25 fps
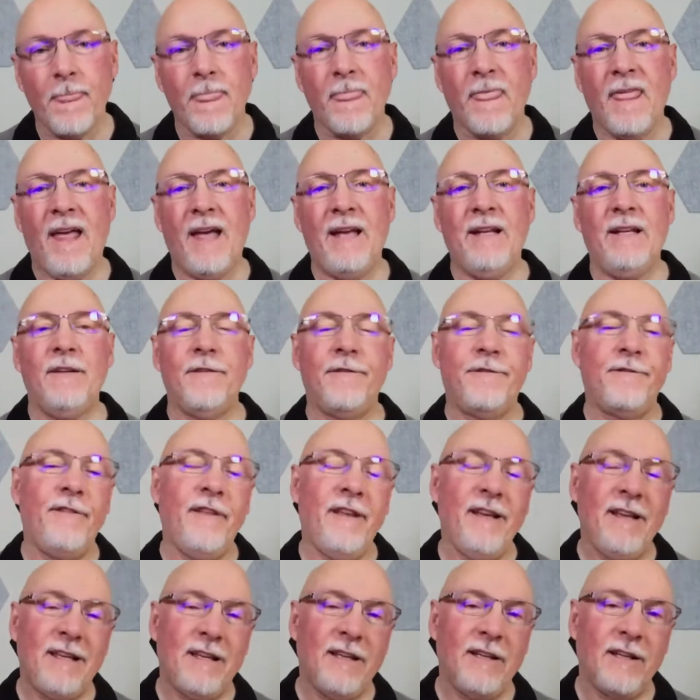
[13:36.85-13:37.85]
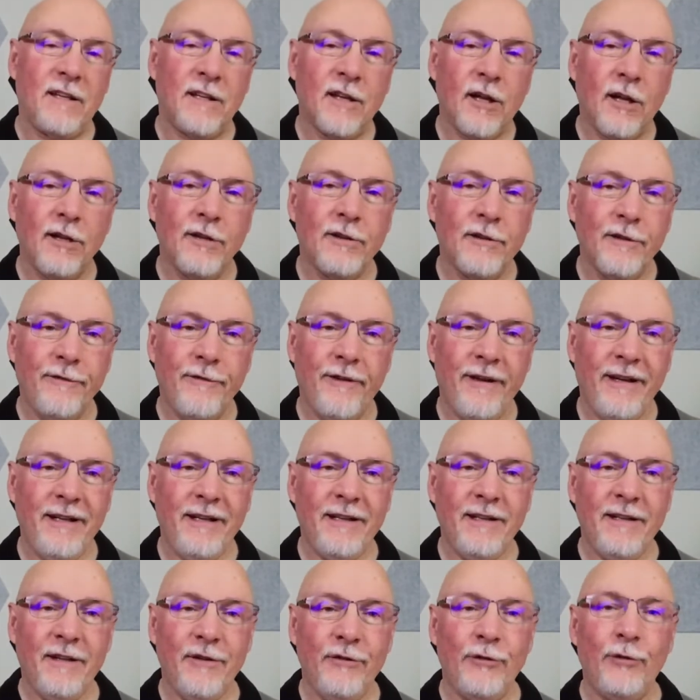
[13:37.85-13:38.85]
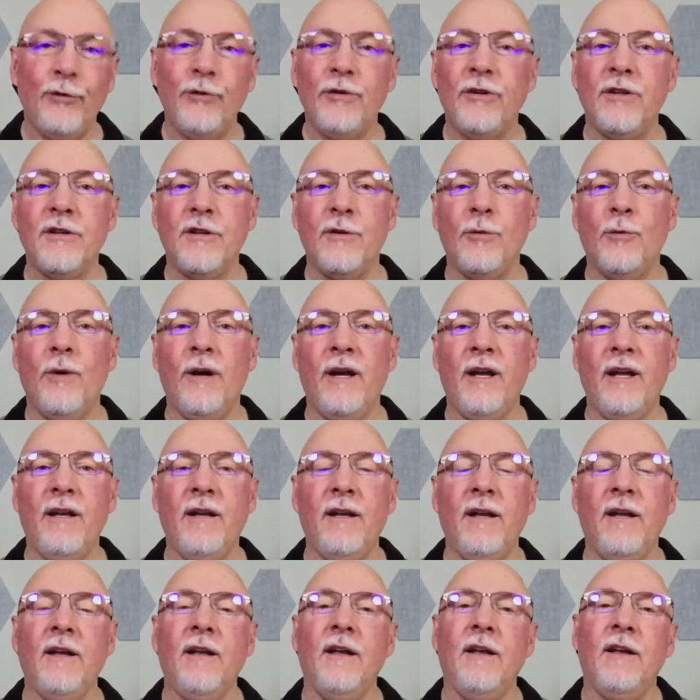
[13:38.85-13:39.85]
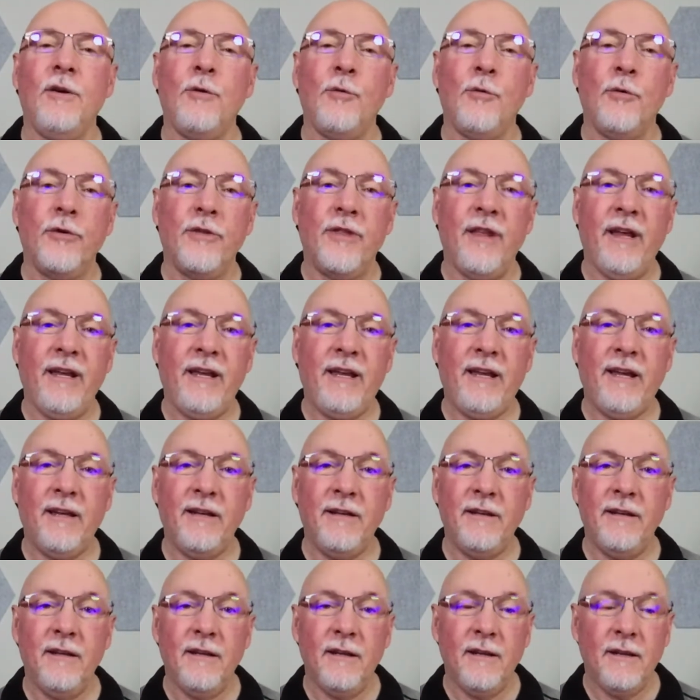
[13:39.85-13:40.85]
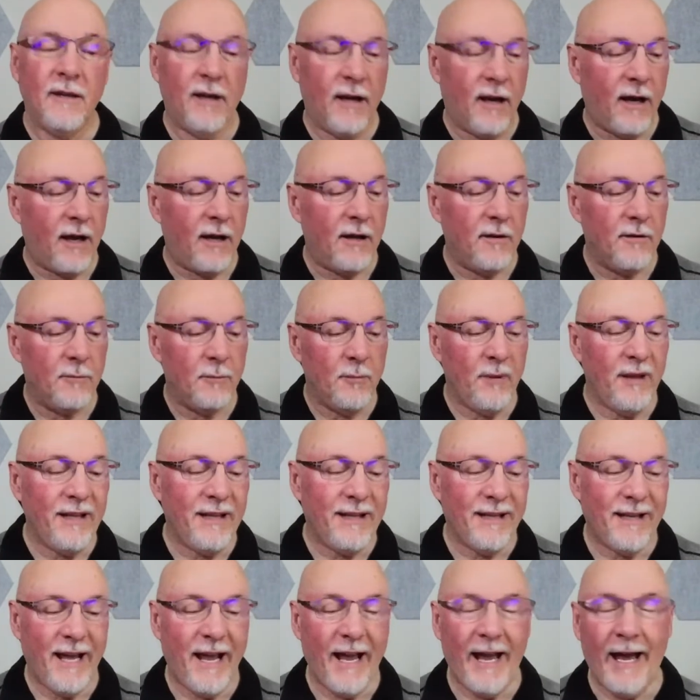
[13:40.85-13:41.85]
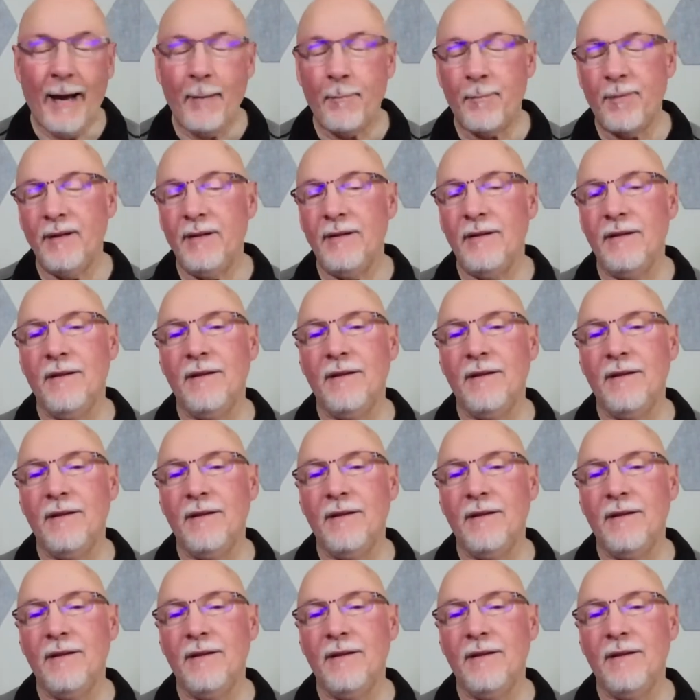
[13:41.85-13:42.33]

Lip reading: and if they can cultivate it and do it in a way where they can make it happen,